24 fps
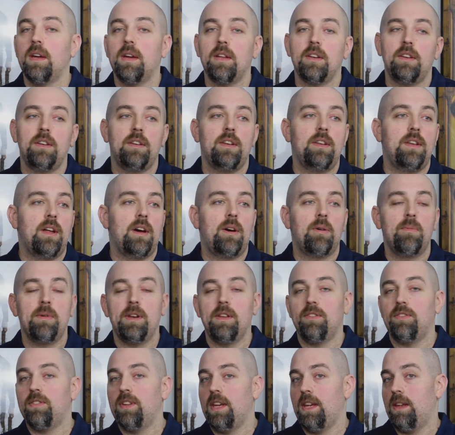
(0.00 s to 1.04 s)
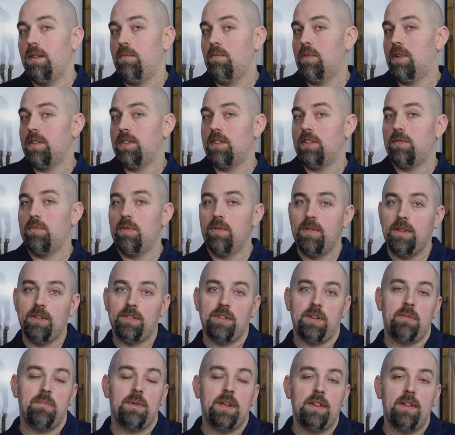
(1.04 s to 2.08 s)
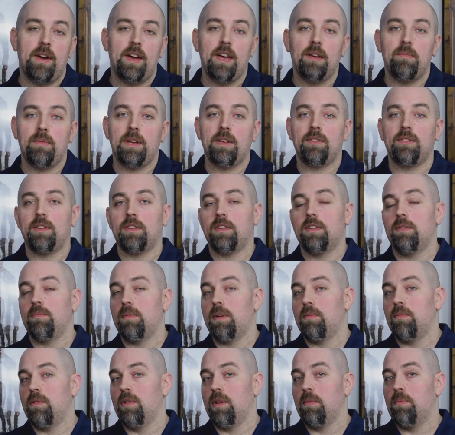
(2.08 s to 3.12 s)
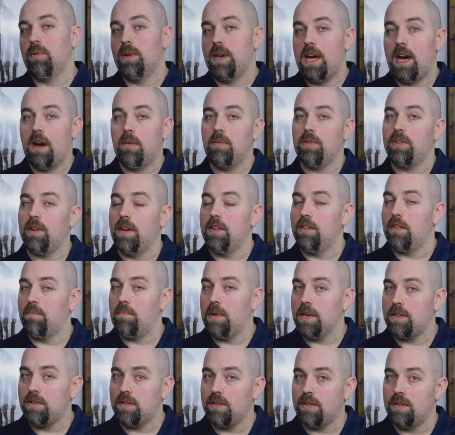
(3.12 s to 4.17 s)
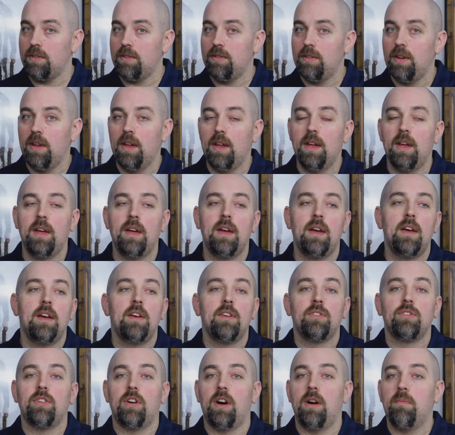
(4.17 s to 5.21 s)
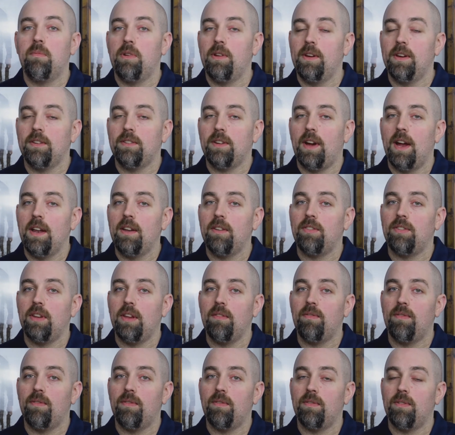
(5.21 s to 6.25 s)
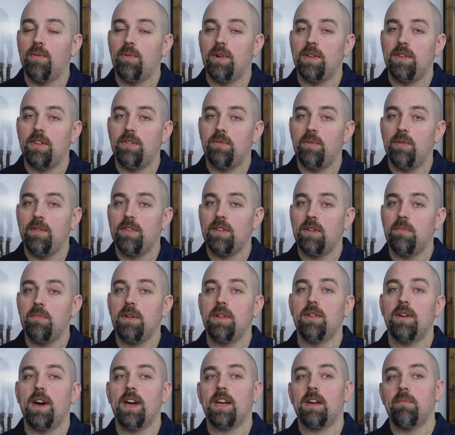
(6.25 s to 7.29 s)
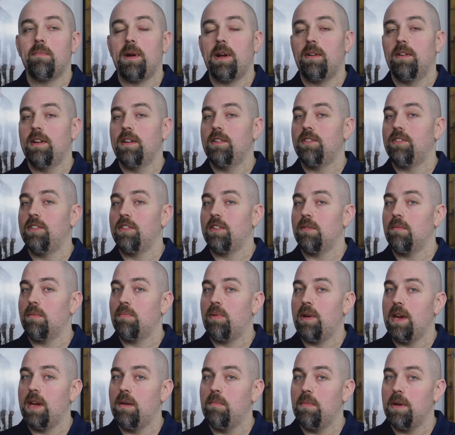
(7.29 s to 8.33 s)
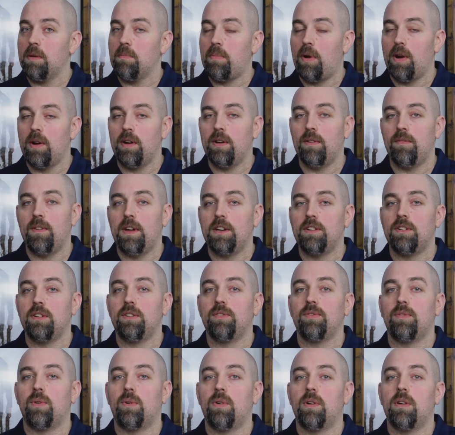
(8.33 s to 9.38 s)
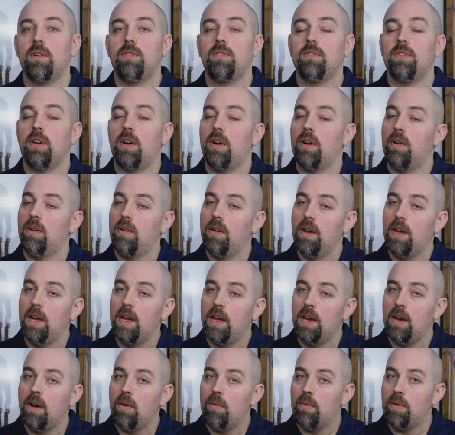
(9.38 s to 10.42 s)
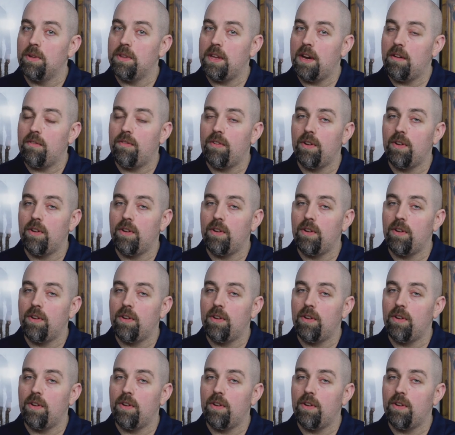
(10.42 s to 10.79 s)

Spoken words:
Nobody's seen what this movie's going to be like because nothing's been really put out besides the pictures. So I'm really excited to see what this movie's going to be like. Apparently, she's going to play a big part in Avengers 4. So without